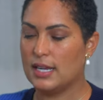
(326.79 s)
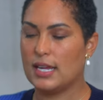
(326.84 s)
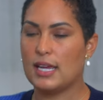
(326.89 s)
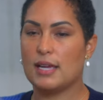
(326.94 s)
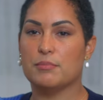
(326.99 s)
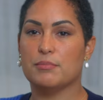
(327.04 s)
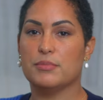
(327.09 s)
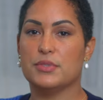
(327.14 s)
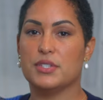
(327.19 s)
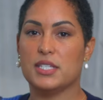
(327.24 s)

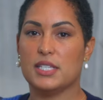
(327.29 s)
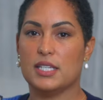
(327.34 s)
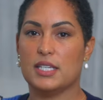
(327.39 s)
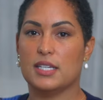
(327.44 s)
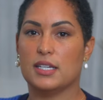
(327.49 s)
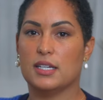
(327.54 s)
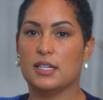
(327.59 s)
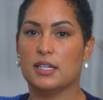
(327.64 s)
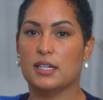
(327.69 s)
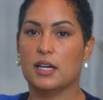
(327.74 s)

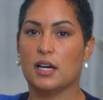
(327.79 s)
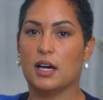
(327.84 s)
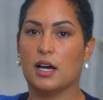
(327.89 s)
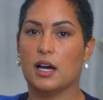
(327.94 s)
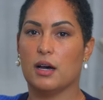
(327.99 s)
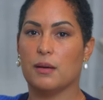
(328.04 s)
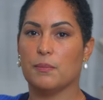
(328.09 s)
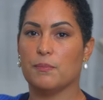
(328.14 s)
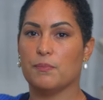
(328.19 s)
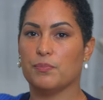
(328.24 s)
empty
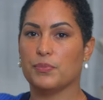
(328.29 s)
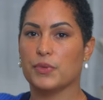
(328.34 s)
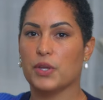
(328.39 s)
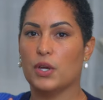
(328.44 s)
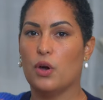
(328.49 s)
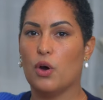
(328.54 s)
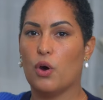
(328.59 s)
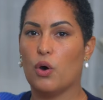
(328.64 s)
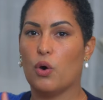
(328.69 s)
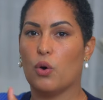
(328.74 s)
um,
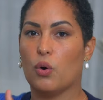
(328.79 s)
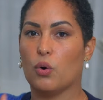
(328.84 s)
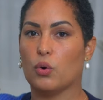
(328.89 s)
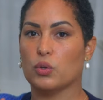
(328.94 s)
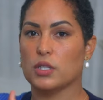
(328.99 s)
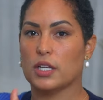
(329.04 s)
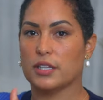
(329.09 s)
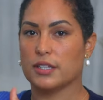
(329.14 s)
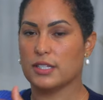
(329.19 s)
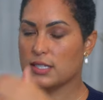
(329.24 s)

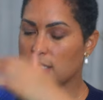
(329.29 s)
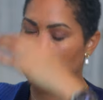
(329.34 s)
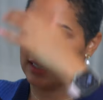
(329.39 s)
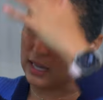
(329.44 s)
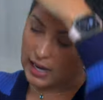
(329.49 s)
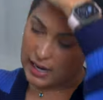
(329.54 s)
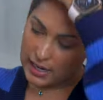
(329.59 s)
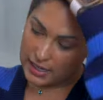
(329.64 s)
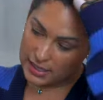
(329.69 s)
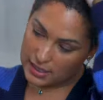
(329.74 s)
hole on the
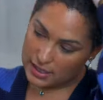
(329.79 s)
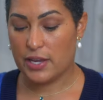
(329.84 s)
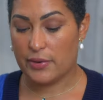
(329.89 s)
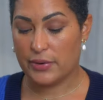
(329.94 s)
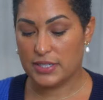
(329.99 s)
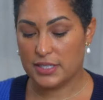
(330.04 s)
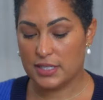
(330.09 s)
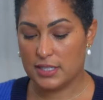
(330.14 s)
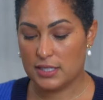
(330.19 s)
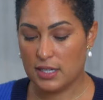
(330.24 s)
side. Now
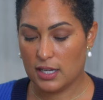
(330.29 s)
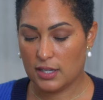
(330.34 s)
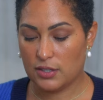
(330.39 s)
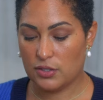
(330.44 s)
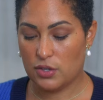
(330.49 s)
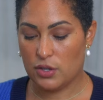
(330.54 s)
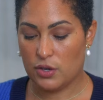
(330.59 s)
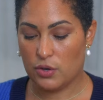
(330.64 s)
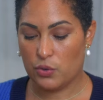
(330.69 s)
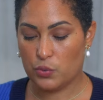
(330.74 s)
I did not
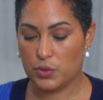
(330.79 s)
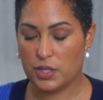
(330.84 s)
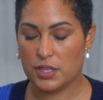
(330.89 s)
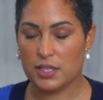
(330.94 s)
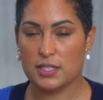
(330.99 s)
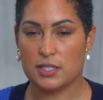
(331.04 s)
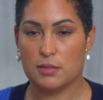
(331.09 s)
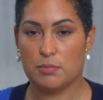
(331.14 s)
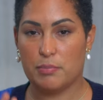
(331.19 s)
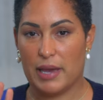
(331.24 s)
know that
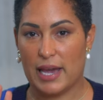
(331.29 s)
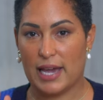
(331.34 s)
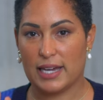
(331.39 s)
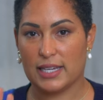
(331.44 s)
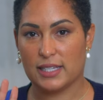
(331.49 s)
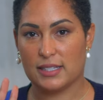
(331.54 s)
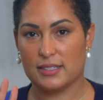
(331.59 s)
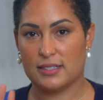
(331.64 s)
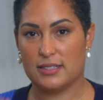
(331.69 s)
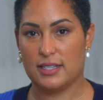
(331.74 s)
this bag
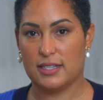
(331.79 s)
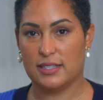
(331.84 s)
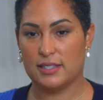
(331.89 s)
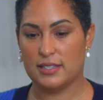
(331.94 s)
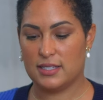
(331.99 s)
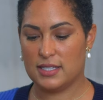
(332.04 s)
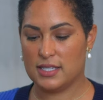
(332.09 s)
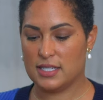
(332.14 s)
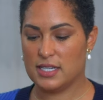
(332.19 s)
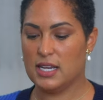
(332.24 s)

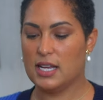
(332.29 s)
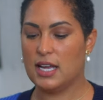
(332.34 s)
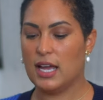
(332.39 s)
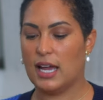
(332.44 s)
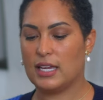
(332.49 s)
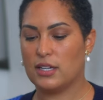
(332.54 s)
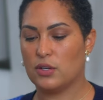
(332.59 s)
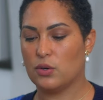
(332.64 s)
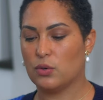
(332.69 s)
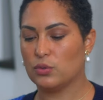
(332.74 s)
existed.
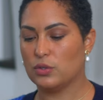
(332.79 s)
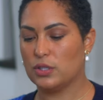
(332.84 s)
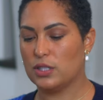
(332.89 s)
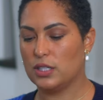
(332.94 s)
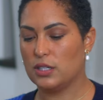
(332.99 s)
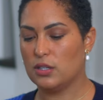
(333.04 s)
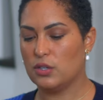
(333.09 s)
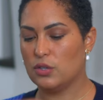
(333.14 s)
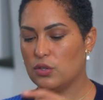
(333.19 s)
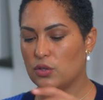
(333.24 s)
I
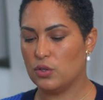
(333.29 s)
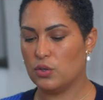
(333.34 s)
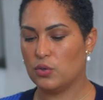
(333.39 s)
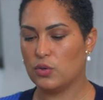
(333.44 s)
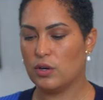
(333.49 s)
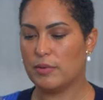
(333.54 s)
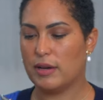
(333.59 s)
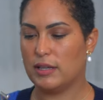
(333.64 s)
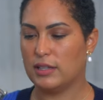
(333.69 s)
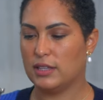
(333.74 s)
only knew
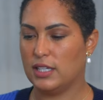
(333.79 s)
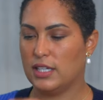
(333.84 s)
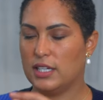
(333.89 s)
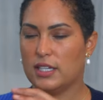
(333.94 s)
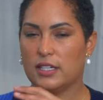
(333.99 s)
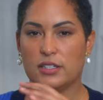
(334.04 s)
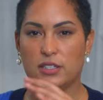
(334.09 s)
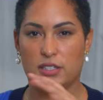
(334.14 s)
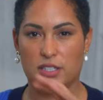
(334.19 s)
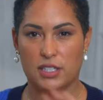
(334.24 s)
about
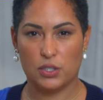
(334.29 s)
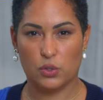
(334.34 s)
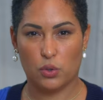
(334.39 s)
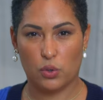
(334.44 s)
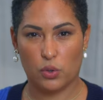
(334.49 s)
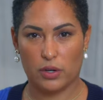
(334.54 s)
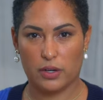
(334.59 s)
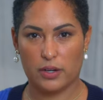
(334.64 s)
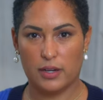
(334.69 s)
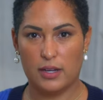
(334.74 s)
the
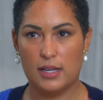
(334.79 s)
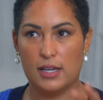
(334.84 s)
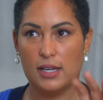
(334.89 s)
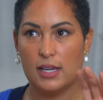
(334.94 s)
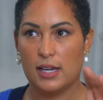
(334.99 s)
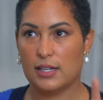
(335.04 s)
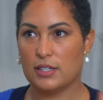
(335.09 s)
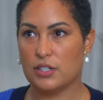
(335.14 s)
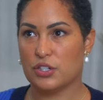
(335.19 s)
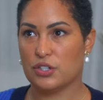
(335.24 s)
Dior
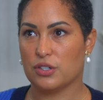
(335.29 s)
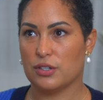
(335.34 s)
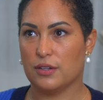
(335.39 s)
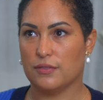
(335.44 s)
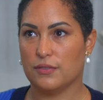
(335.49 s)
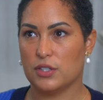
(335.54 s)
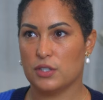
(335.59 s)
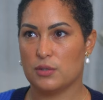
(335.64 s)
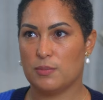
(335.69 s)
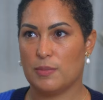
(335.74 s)
edition
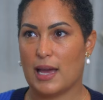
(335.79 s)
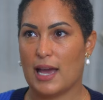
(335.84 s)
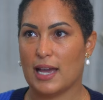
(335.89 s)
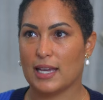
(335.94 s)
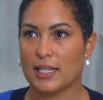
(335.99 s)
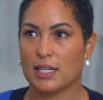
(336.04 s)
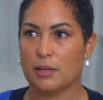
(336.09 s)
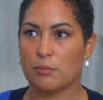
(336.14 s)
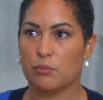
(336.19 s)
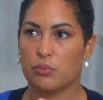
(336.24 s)
of this
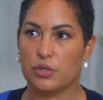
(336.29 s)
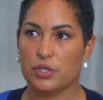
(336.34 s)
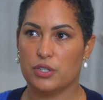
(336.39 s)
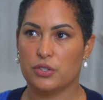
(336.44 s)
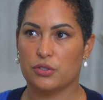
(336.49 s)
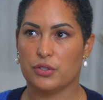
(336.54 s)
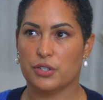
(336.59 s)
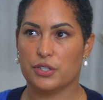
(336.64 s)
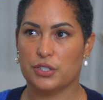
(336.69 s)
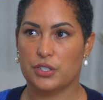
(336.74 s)
bag and I'm pretty
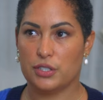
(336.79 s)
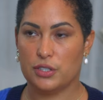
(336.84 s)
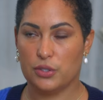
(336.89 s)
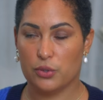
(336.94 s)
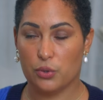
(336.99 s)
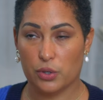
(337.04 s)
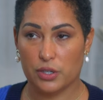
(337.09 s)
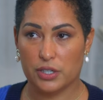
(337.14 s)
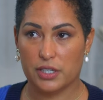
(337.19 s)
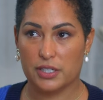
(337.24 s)
sure the
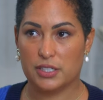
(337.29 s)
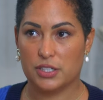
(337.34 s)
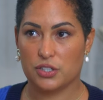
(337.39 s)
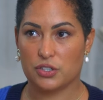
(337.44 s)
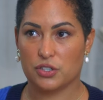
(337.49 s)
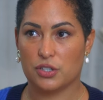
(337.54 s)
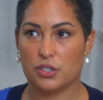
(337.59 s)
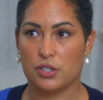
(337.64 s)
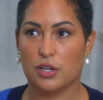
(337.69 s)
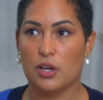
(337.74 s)
Dior
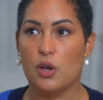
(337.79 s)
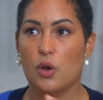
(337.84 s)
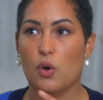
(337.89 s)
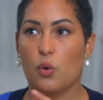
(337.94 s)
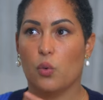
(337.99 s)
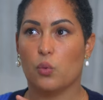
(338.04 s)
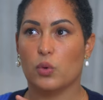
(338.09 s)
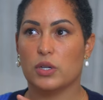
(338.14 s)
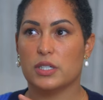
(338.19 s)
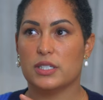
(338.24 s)
edition
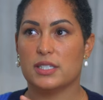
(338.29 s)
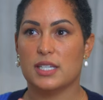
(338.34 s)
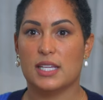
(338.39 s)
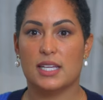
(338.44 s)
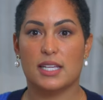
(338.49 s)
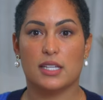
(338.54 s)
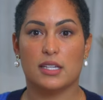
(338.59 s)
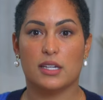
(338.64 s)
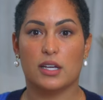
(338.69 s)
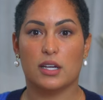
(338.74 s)
was
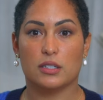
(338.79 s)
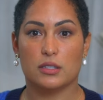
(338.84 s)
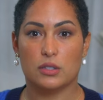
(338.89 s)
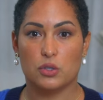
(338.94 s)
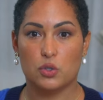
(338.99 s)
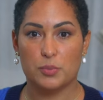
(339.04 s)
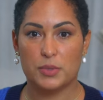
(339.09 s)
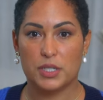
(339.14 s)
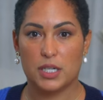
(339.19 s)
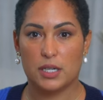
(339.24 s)
in
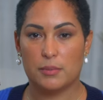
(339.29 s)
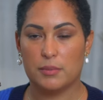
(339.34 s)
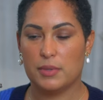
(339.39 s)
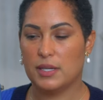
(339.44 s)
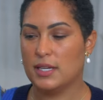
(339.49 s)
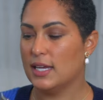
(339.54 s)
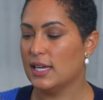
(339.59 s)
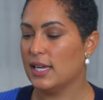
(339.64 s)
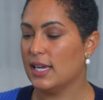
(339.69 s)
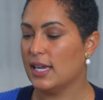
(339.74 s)
aluminum
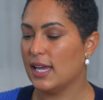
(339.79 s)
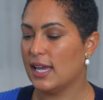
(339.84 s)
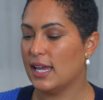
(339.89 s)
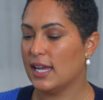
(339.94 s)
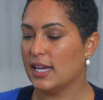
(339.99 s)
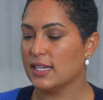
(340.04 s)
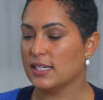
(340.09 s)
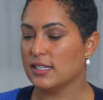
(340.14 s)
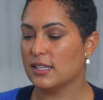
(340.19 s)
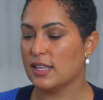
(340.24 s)

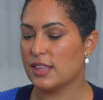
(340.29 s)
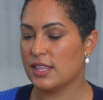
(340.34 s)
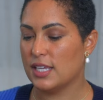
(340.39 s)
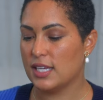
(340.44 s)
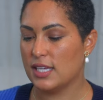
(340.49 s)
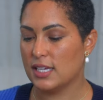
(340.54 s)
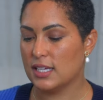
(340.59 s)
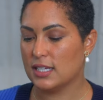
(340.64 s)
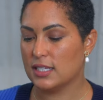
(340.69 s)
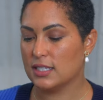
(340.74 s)
and the
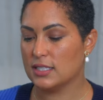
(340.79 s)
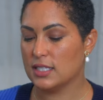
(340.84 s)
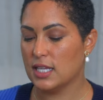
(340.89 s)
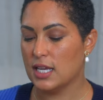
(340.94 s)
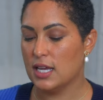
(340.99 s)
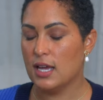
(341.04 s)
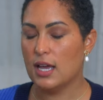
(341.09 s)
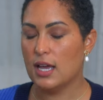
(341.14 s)
thing is